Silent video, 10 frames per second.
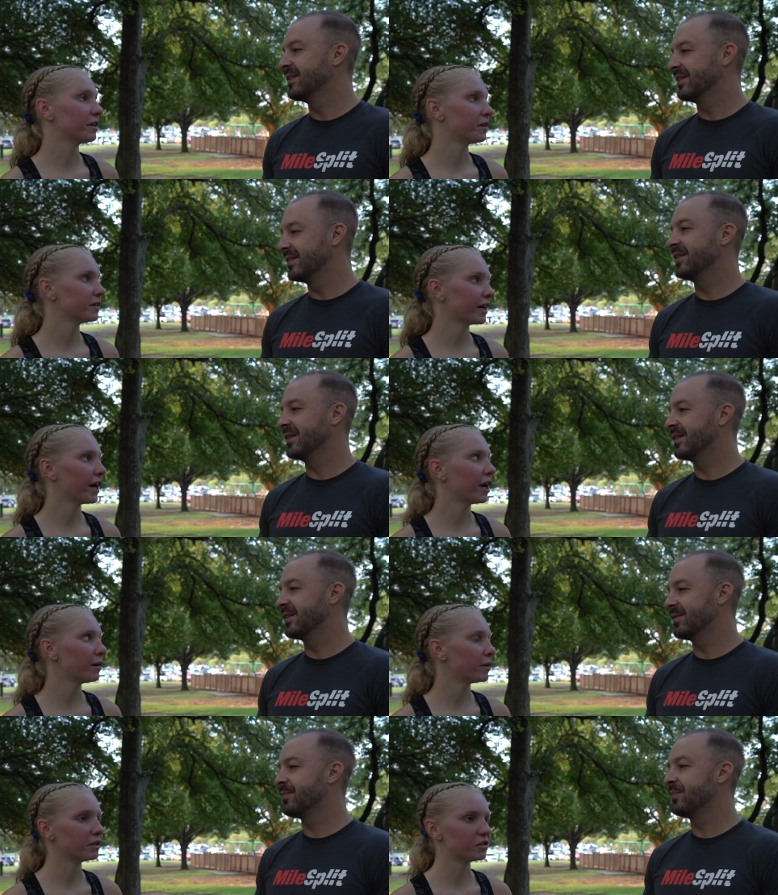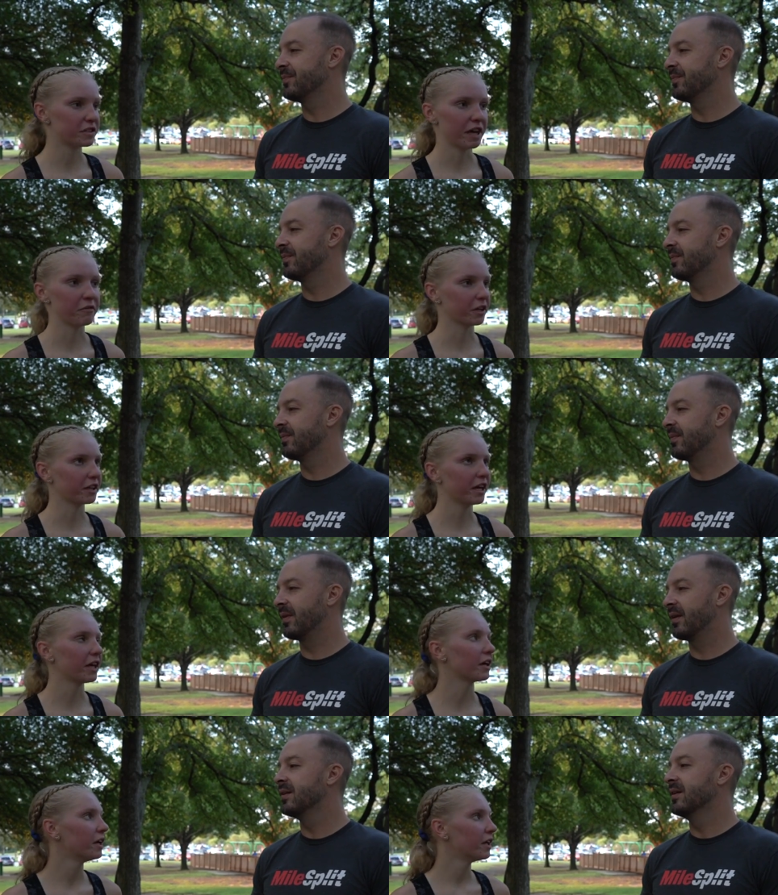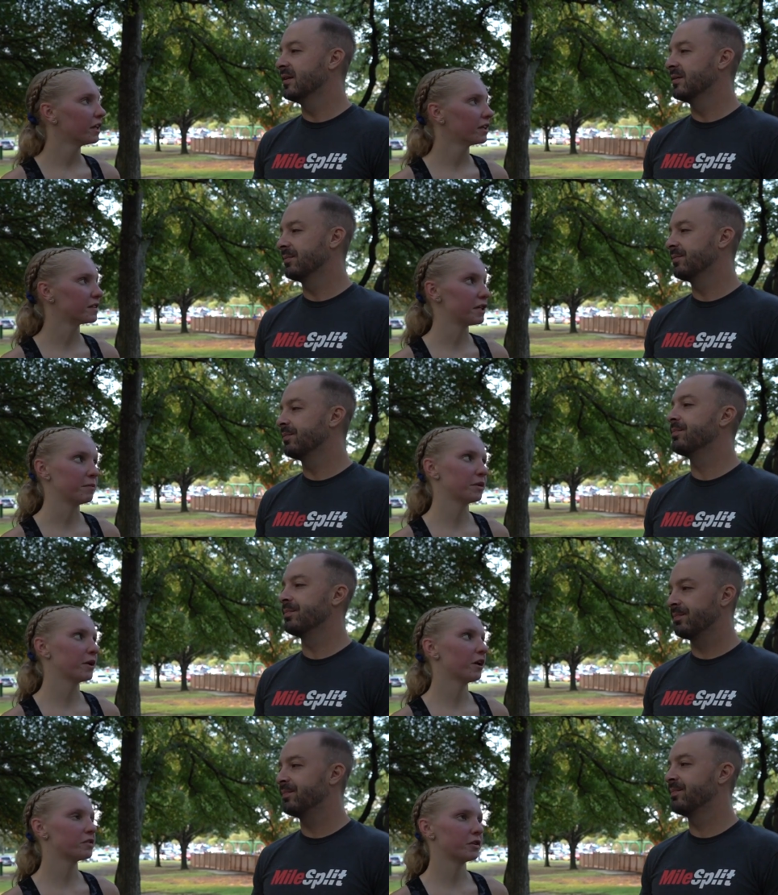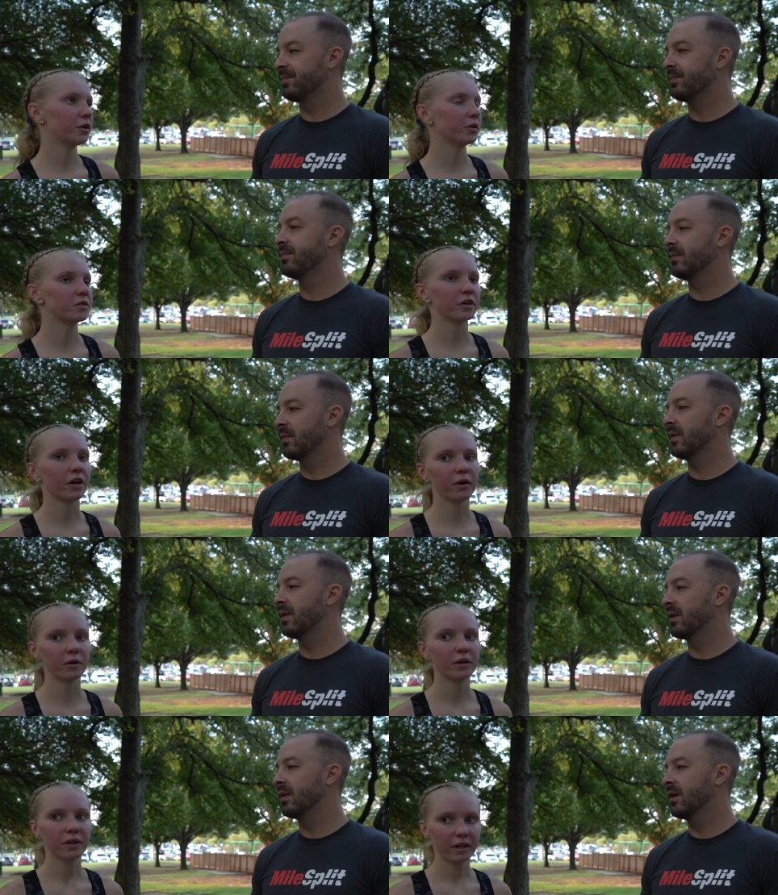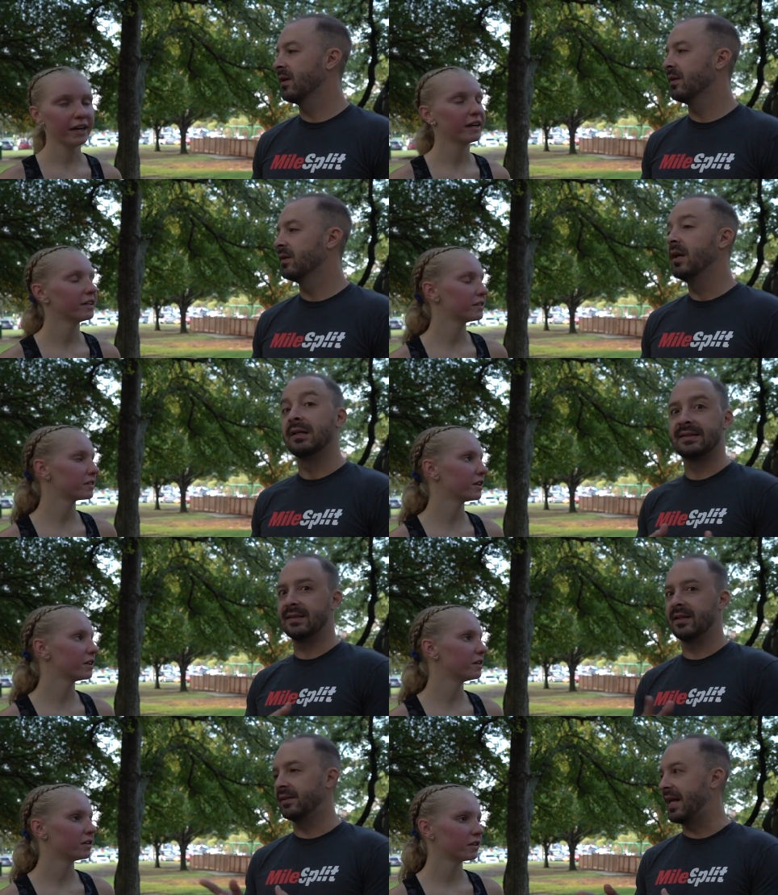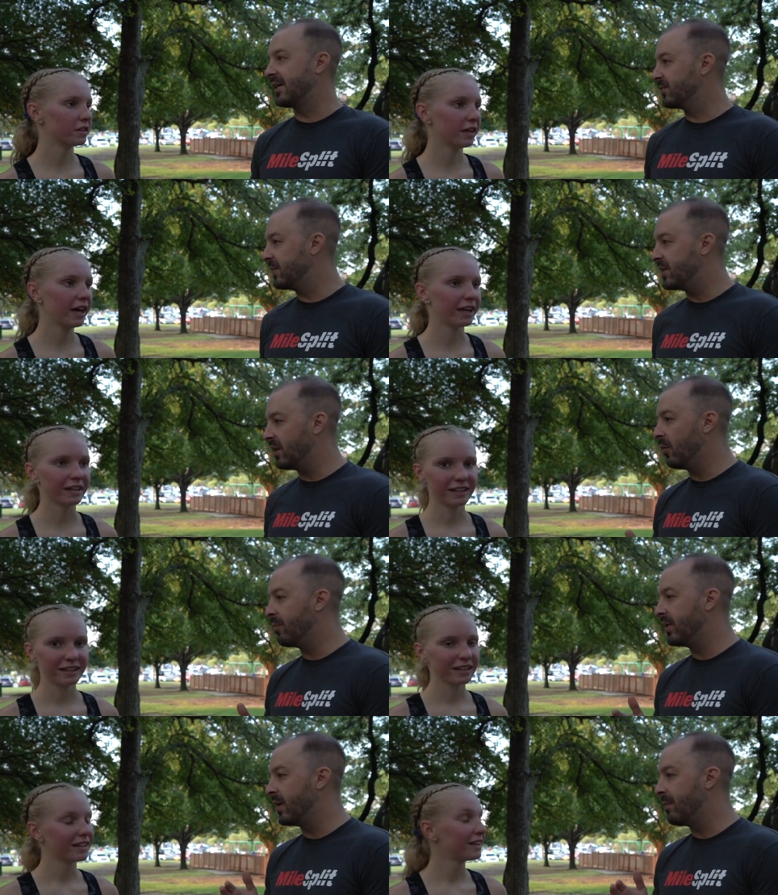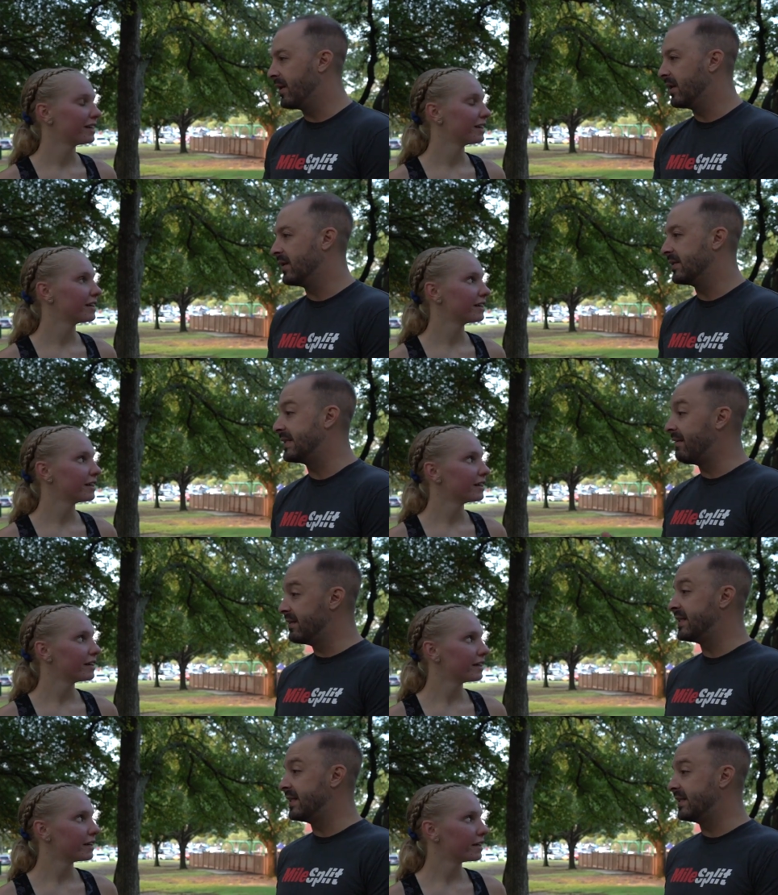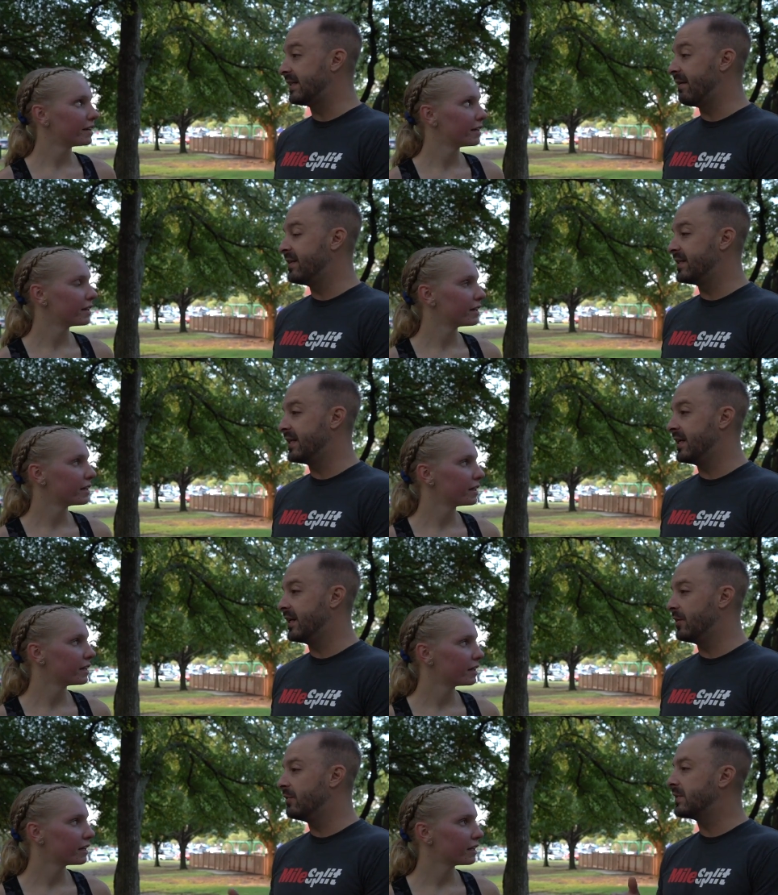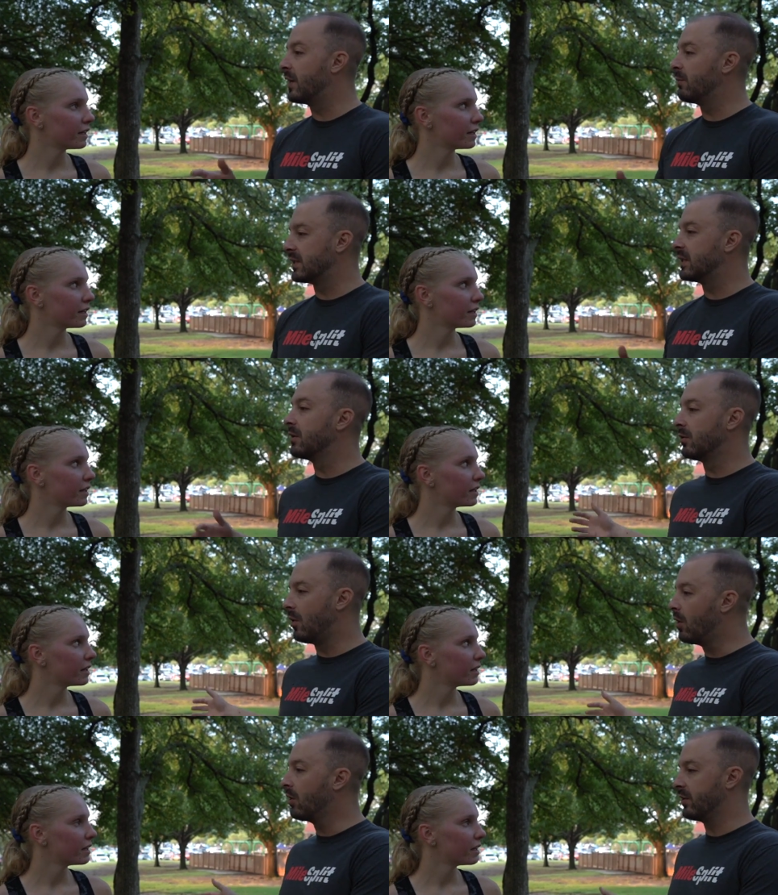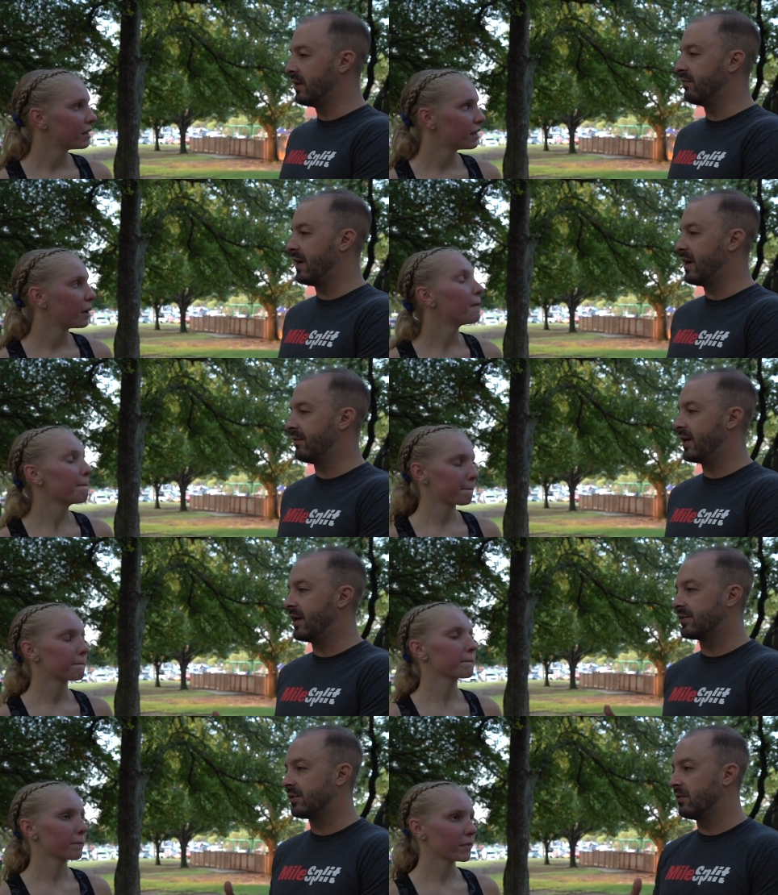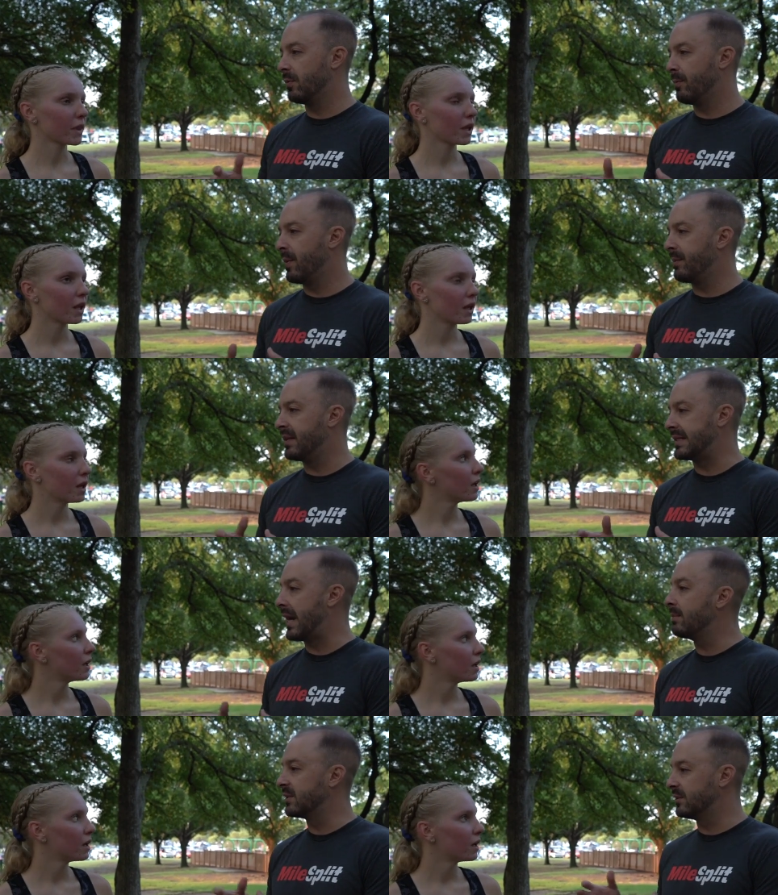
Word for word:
Speaker 1: the time and just everything. I think the team did well too. So yeah.
Speaker 2: Last week you opened up at 17:17, and you said it was a little longer than a 5K, so maybe the time's